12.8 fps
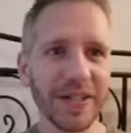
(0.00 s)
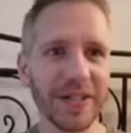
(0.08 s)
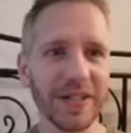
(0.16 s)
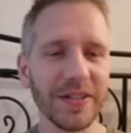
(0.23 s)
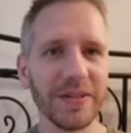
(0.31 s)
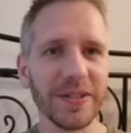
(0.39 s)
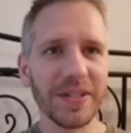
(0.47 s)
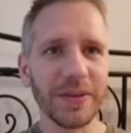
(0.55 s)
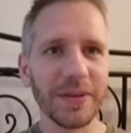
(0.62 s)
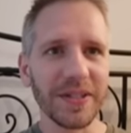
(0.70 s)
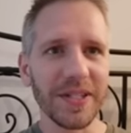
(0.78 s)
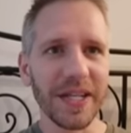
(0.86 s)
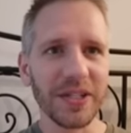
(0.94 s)
so we'll see what
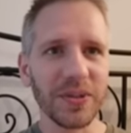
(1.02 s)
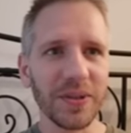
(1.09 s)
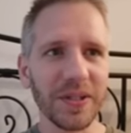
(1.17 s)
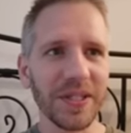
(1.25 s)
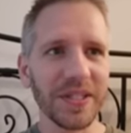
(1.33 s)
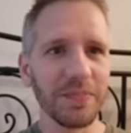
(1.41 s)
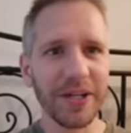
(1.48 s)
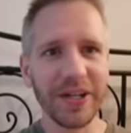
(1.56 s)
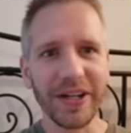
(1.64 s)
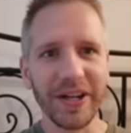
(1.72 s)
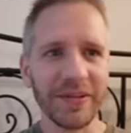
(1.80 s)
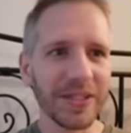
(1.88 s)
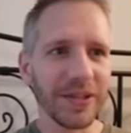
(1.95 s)
this next one is. There you
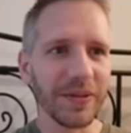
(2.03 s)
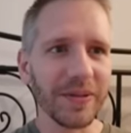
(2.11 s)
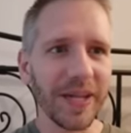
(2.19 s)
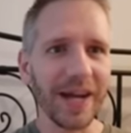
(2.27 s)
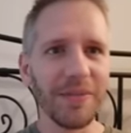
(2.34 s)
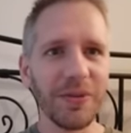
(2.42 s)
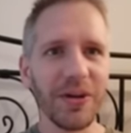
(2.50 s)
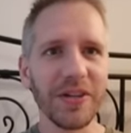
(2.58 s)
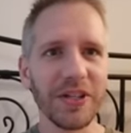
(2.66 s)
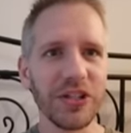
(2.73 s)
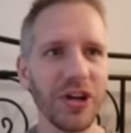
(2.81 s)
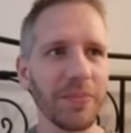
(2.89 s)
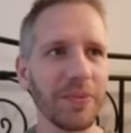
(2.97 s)
go. So yeah, we're on
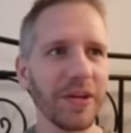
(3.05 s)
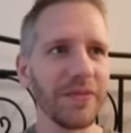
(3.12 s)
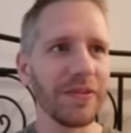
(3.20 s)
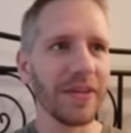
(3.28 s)
the drop rate for